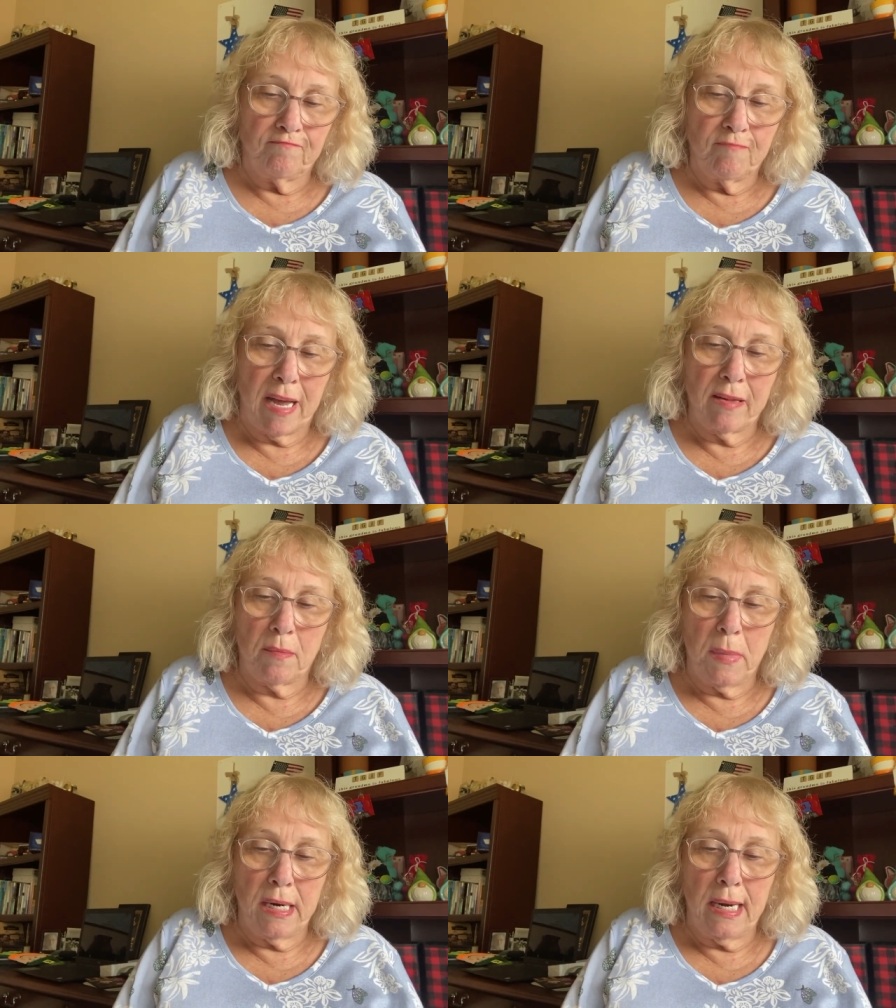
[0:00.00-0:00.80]
Mask
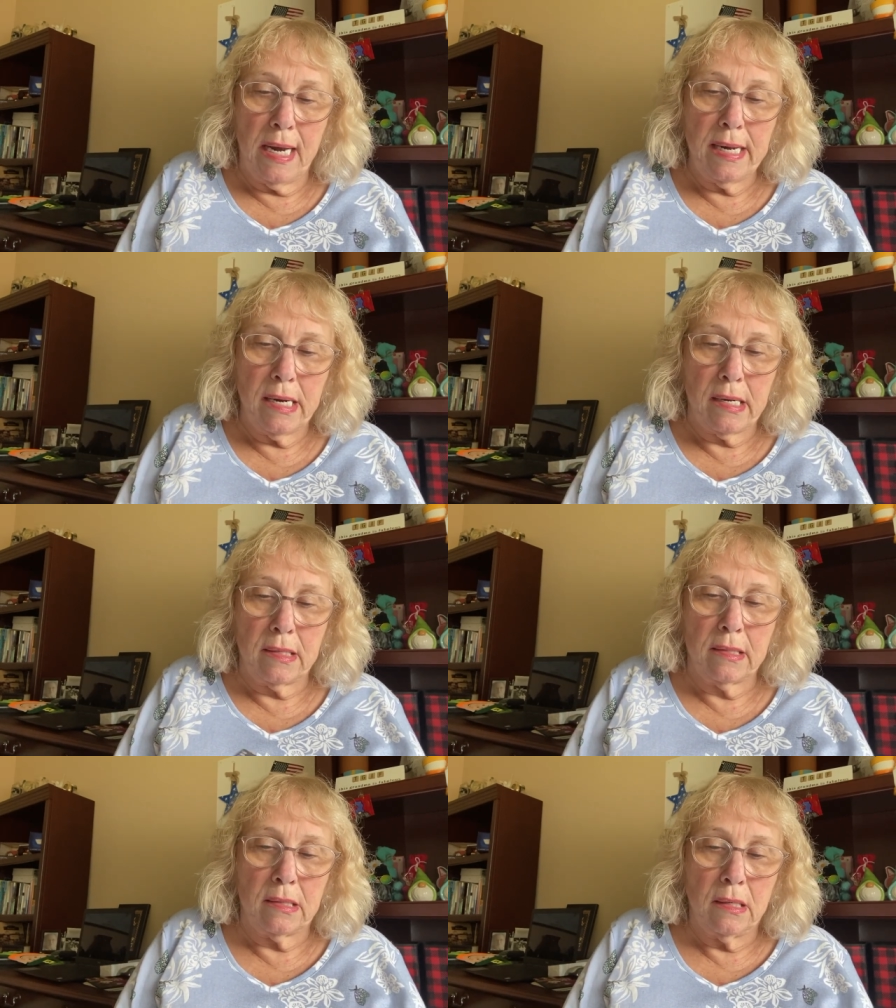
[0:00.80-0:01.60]
Monday
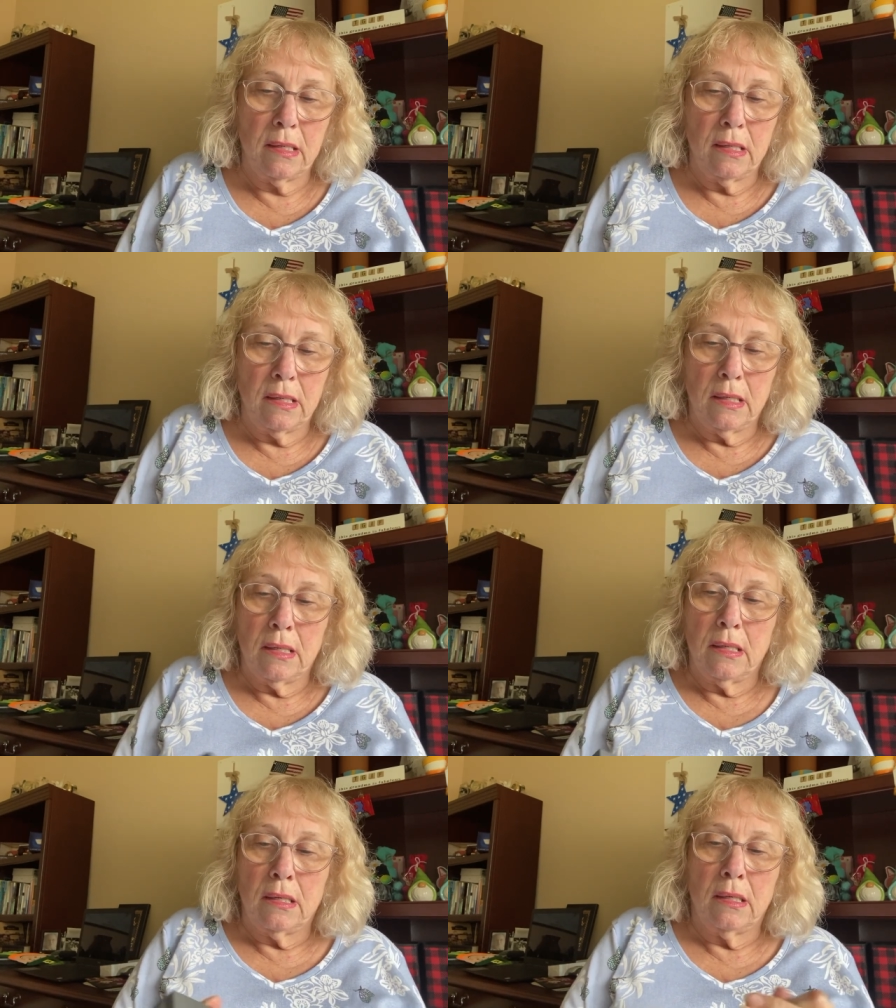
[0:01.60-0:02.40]
ladies.
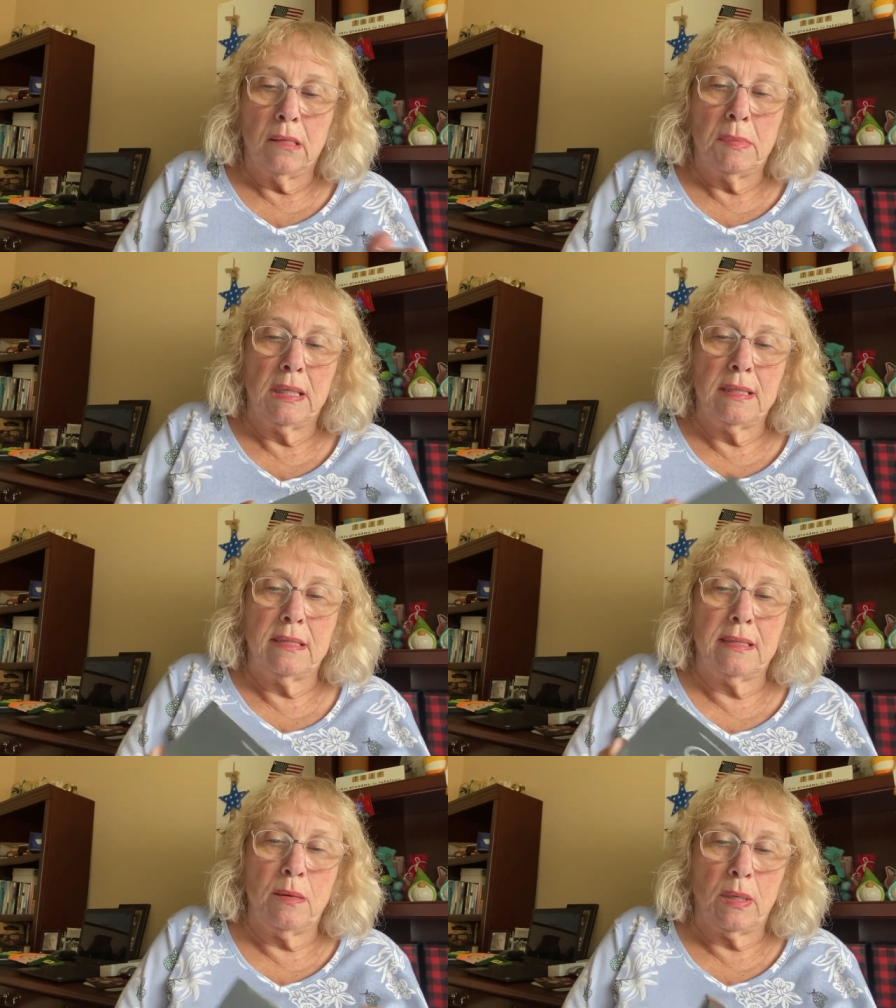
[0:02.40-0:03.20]
Let's
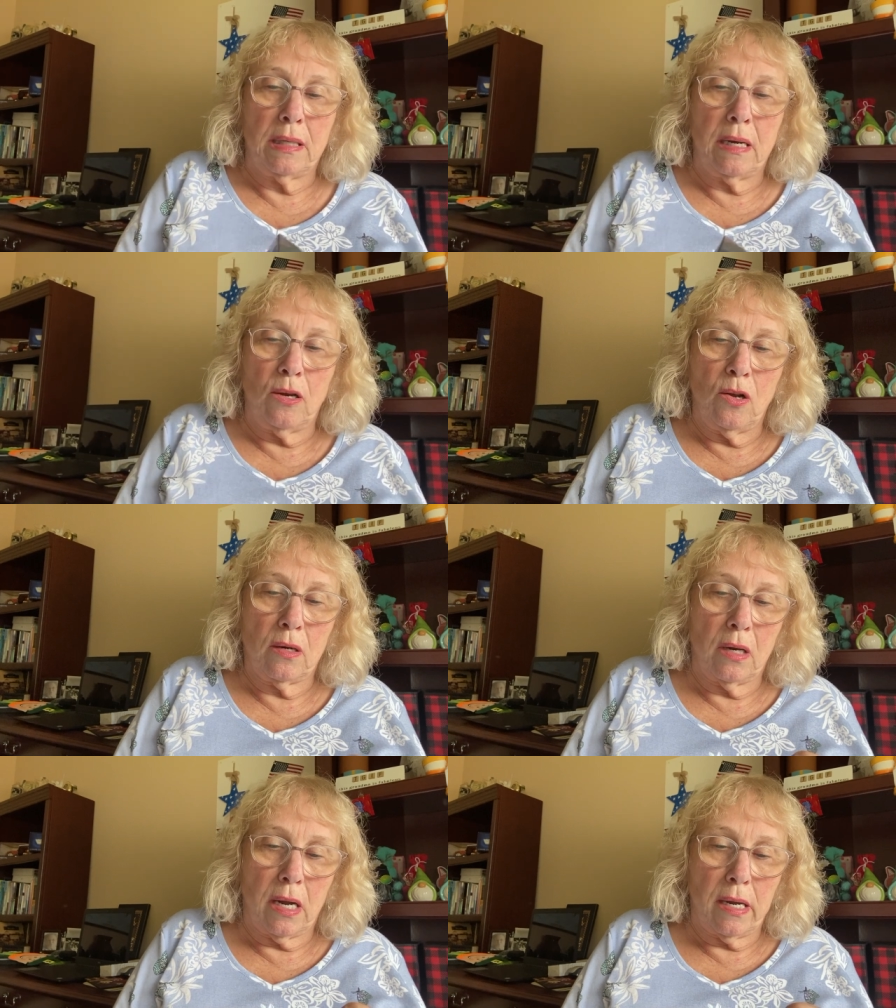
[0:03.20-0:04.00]
see what they
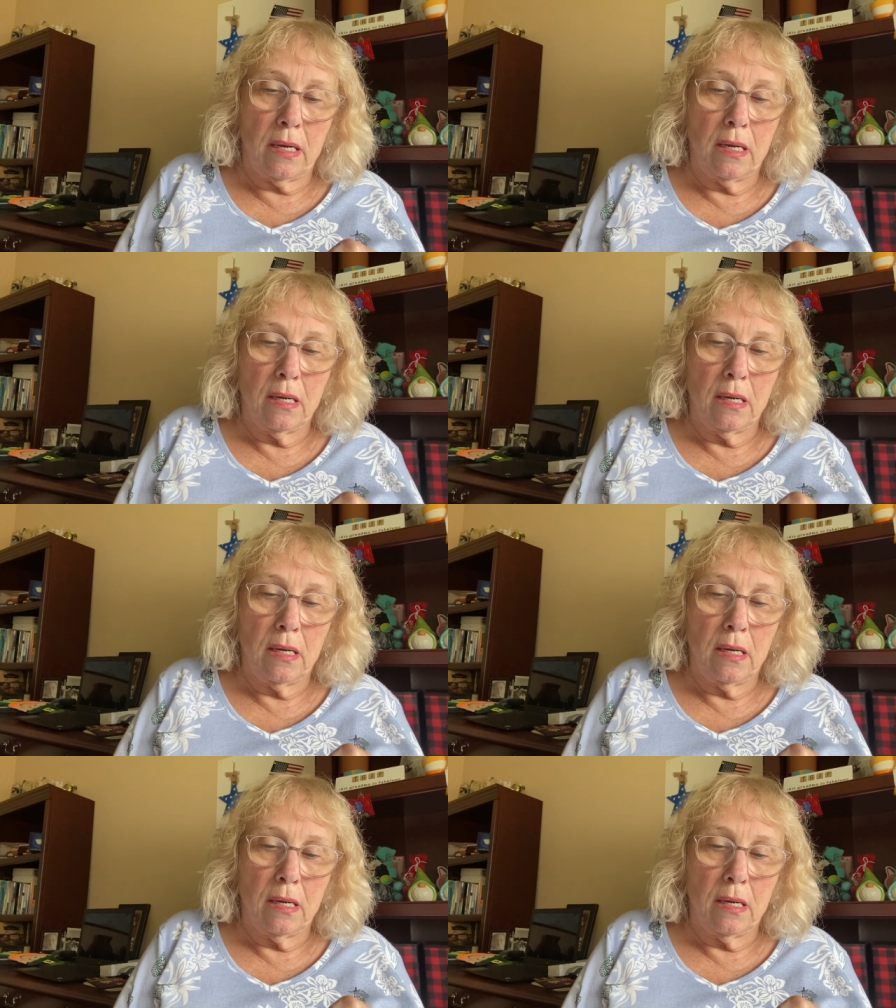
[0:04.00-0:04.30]
look like.